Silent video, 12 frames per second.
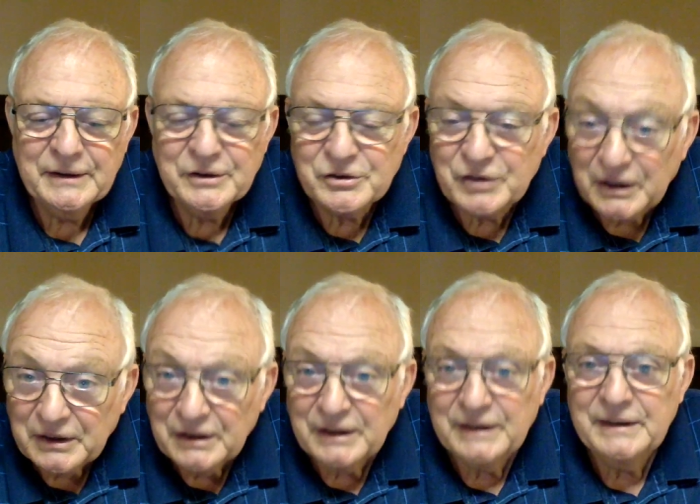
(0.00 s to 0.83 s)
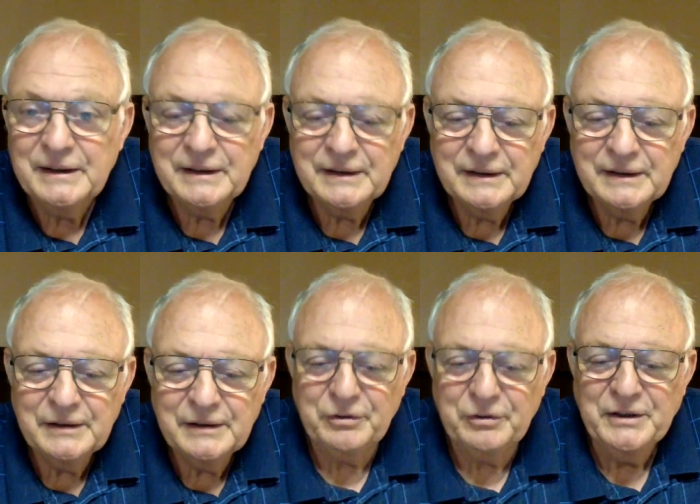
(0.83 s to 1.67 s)
Suddenly,
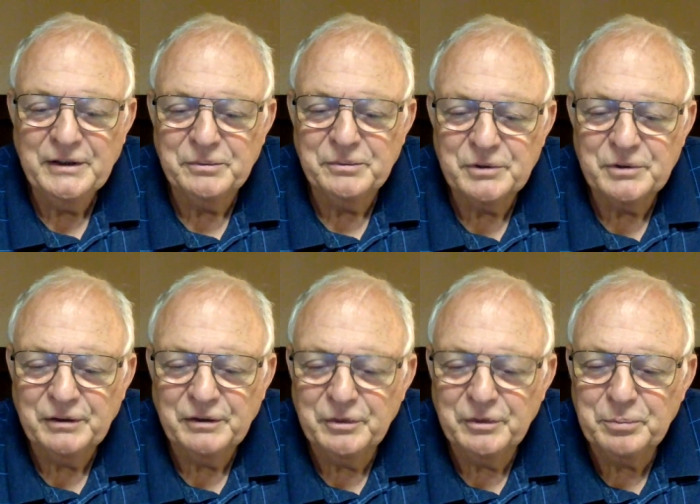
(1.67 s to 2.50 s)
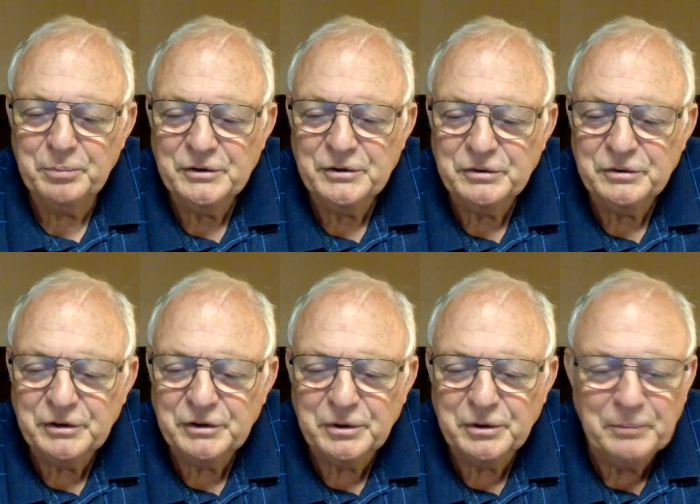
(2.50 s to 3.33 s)
he finds himself in the presence of
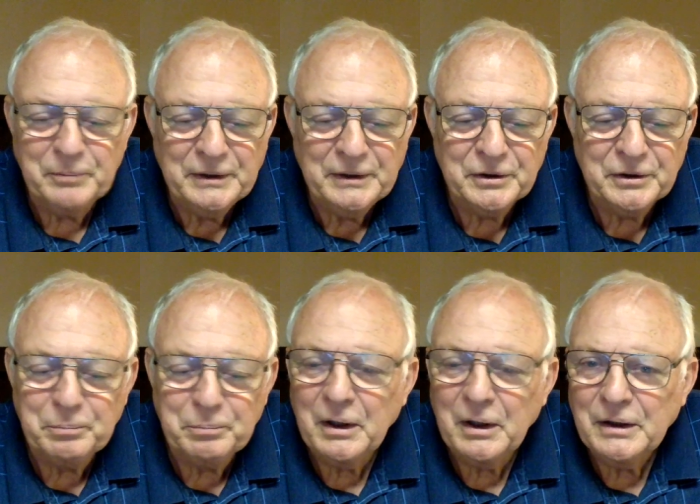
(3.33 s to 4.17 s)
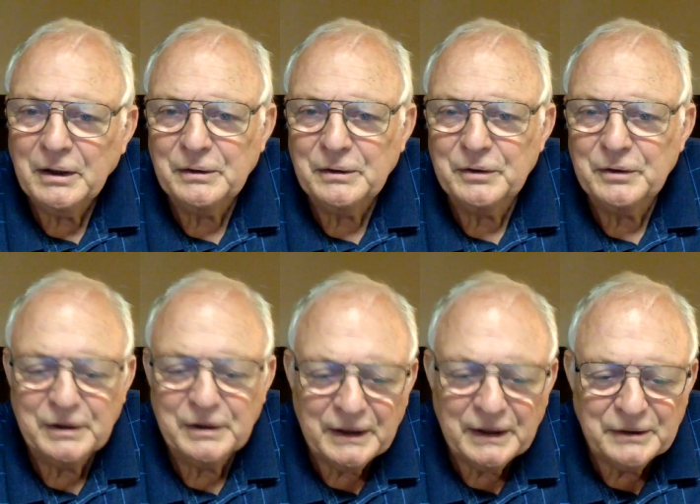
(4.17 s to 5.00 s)
her tormentor, Apollo, the
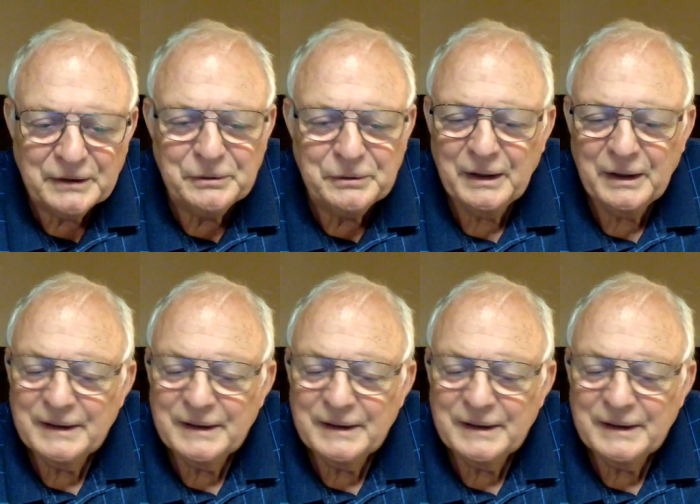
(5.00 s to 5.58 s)
god who,